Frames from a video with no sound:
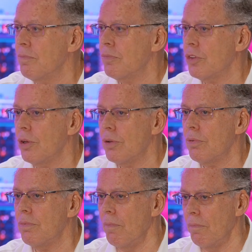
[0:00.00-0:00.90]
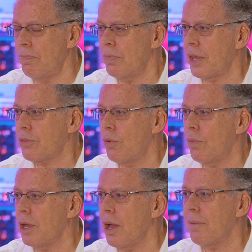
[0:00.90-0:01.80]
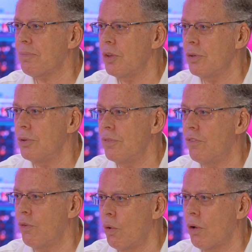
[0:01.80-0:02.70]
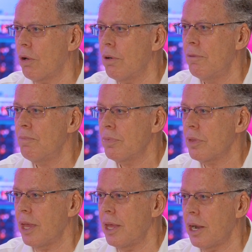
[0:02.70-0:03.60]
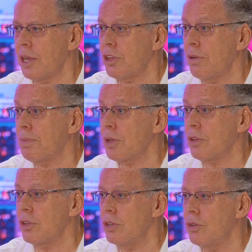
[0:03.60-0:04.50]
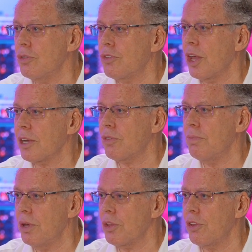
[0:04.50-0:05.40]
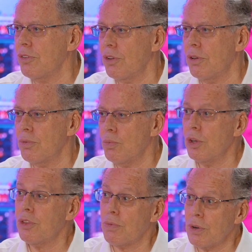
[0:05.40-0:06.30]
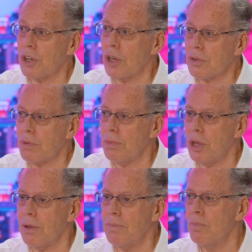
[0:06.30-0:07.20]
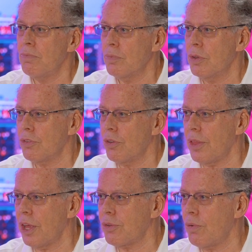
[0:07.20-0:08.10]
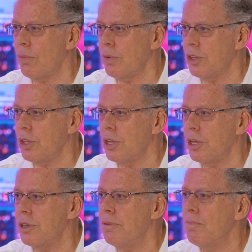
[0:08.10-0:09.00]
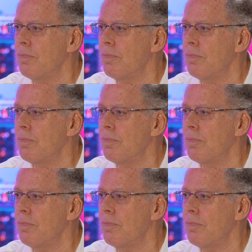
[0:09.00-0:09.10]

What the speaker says: So that's what we opted for. And I typically use dexamethasone with rituximab. So that's what we did.